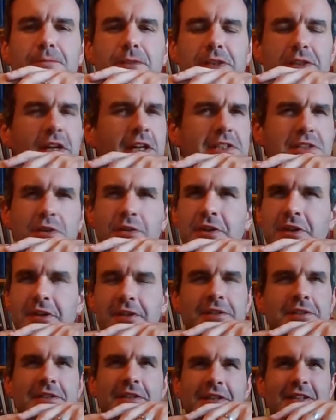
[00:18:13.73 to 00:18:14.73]
There's lots going
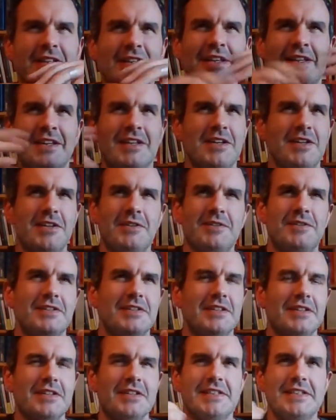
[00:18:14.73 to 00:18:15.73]
on, like
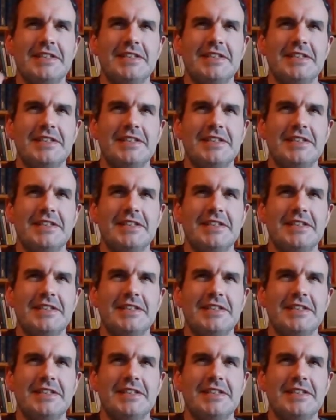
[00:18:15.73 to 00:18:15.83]
little